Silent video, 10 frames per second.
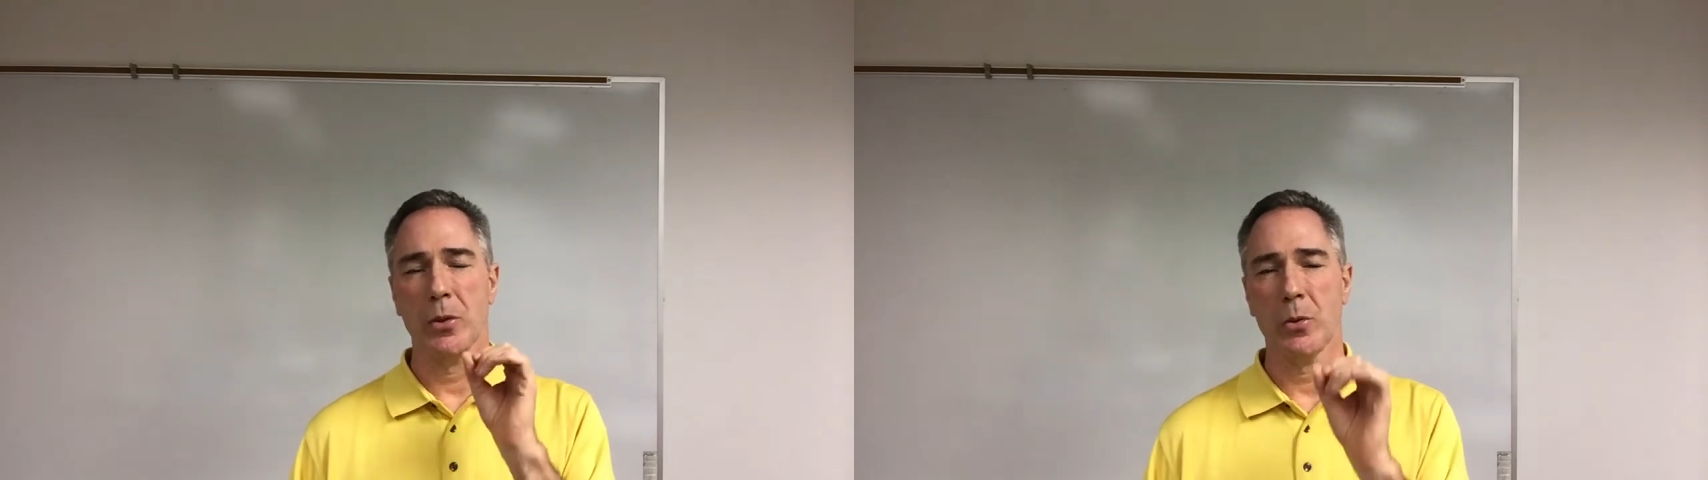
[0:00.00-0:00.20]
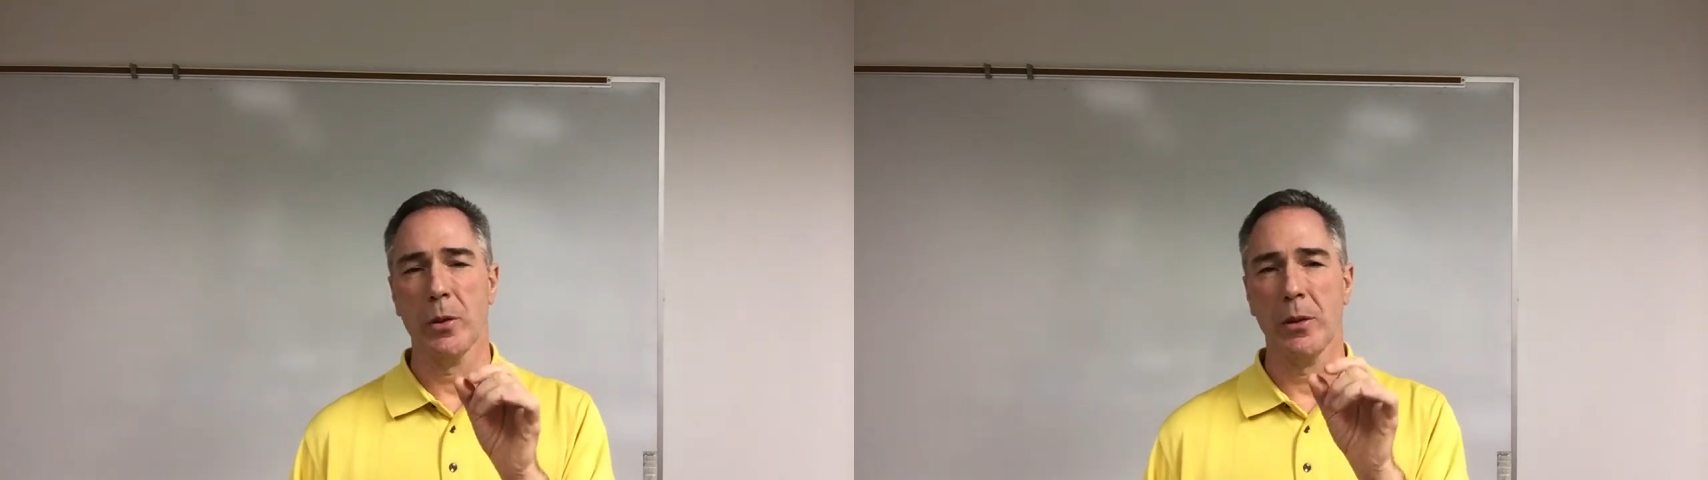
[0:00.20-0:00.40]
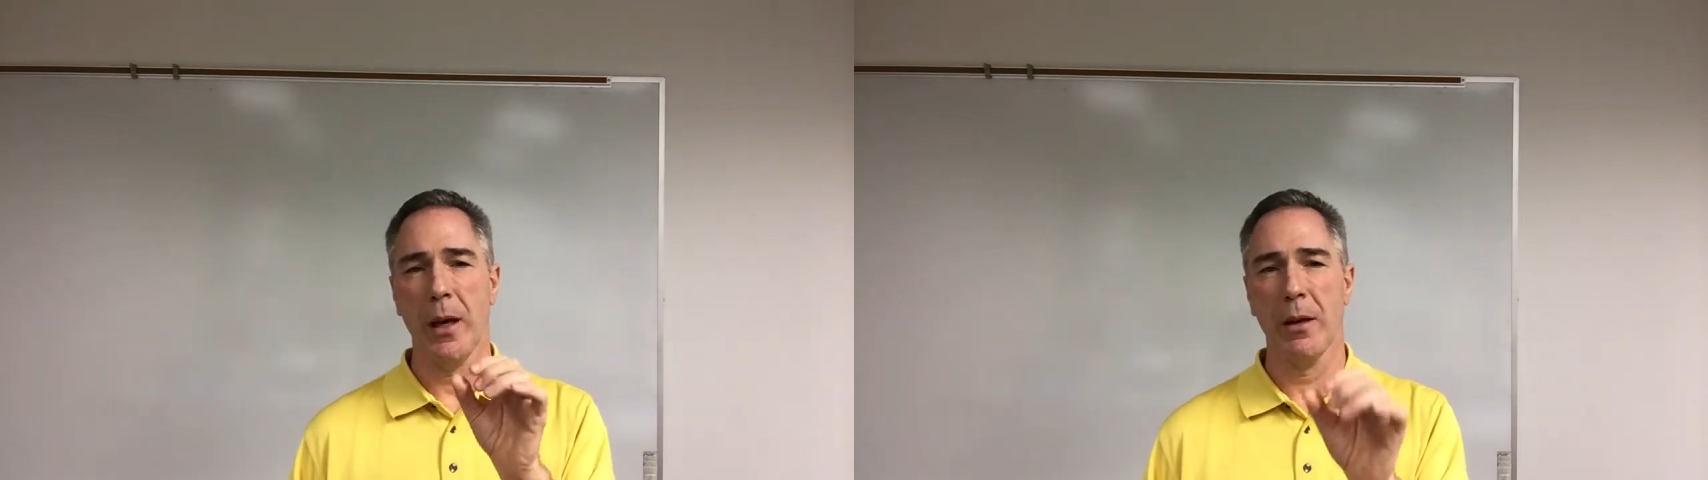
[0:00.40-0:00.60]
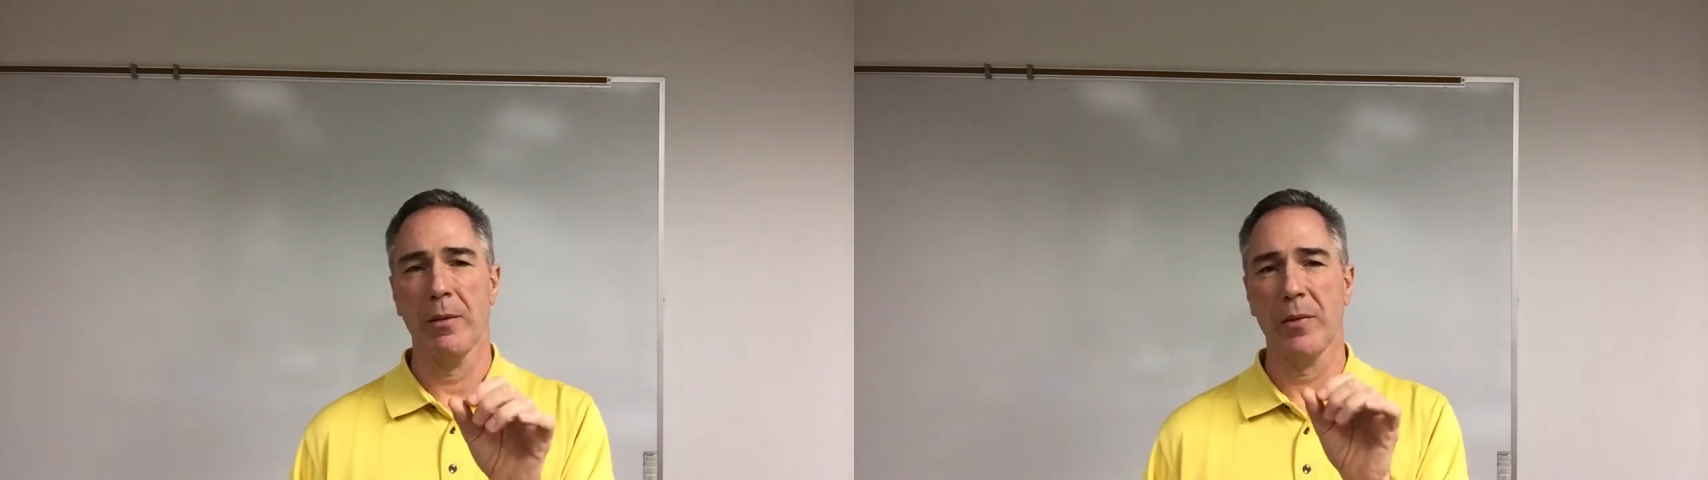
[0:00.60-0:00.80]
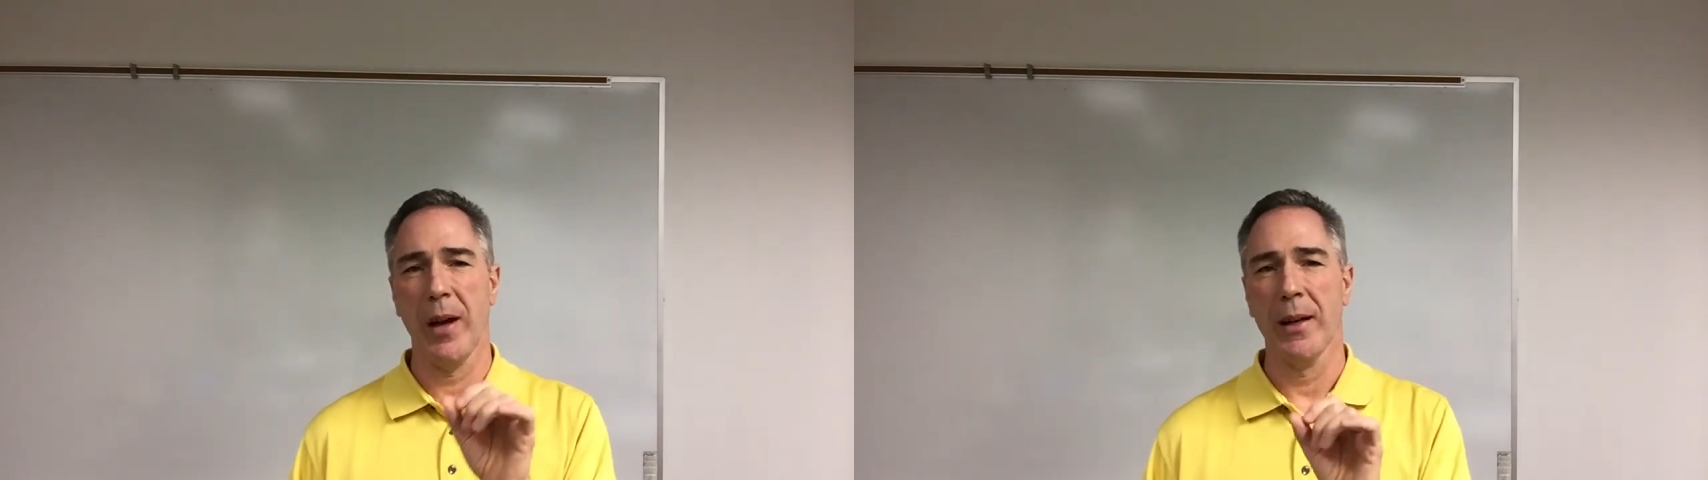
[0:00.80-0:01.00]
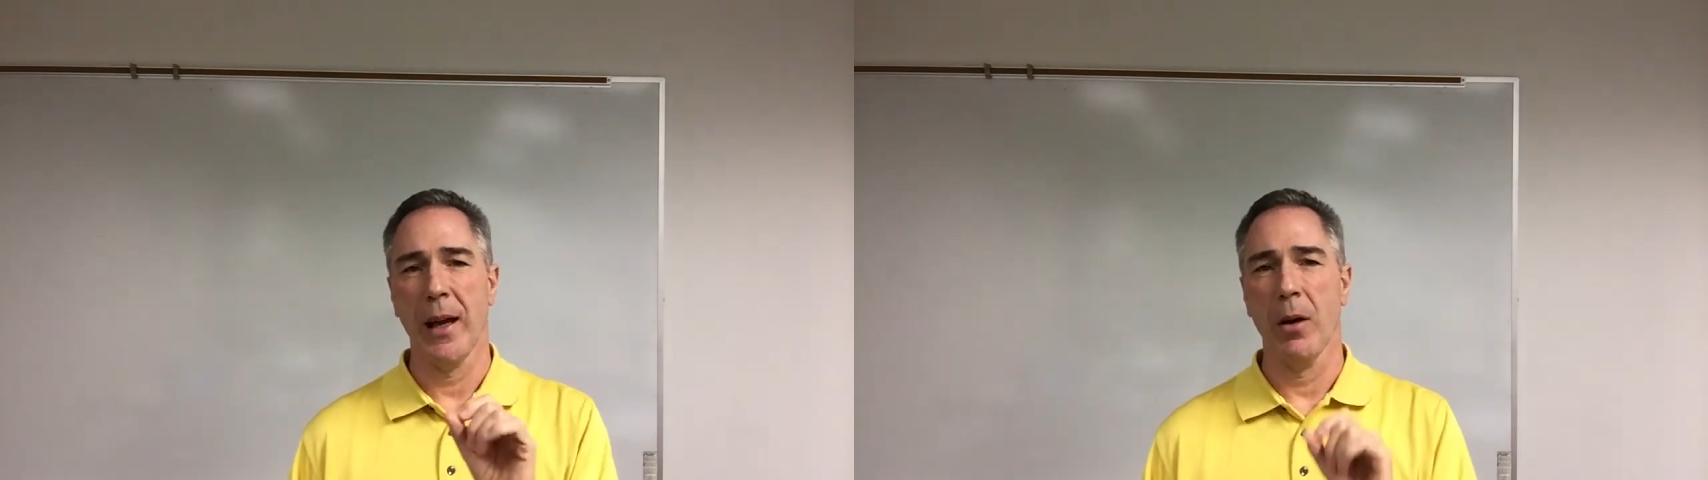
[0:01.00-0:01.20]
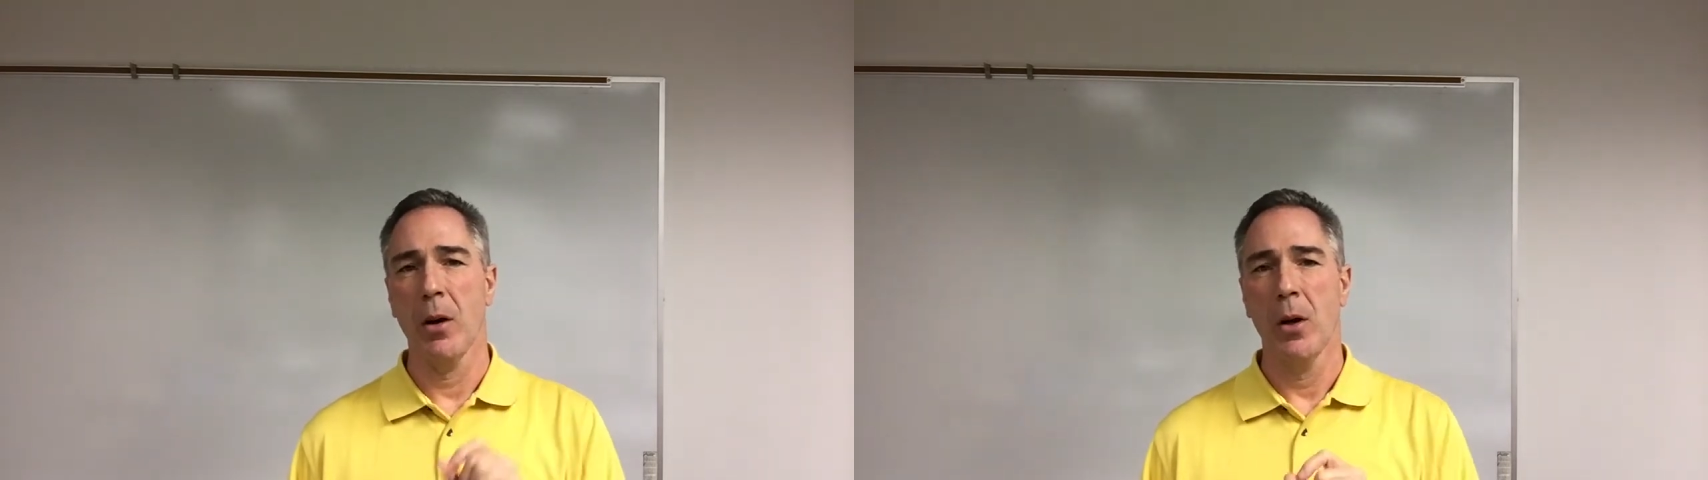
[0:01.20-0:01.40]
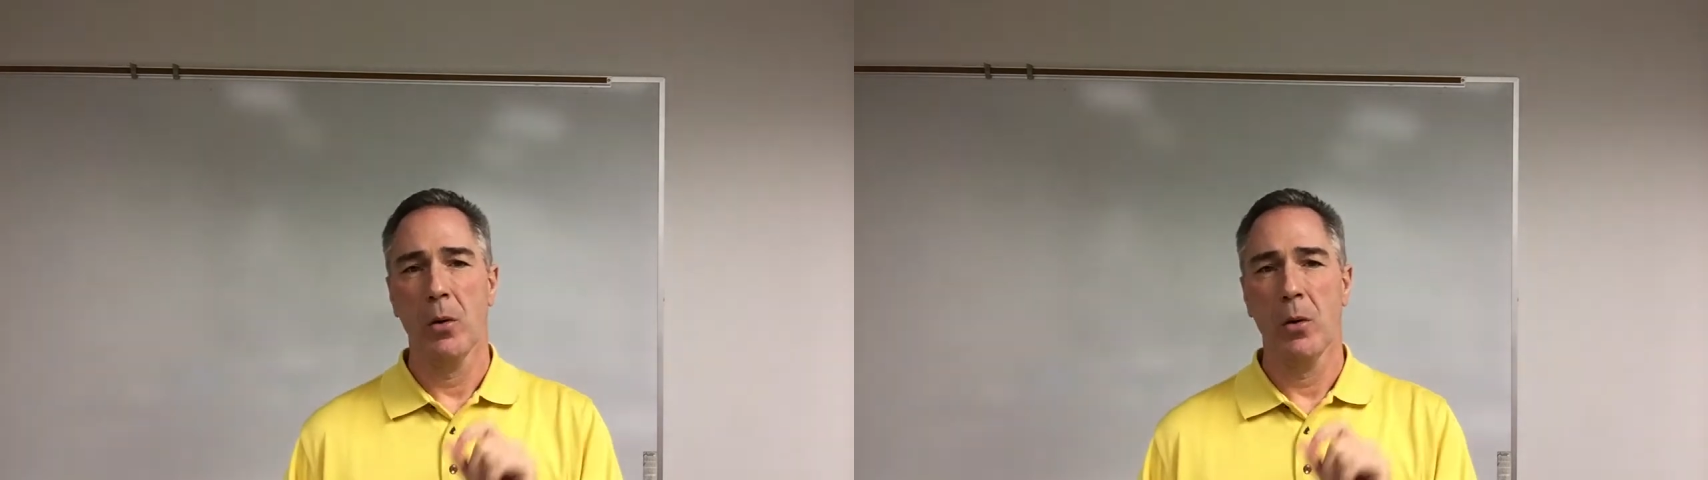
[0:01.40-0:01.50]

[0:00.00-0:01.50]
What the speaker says: is drill down and find out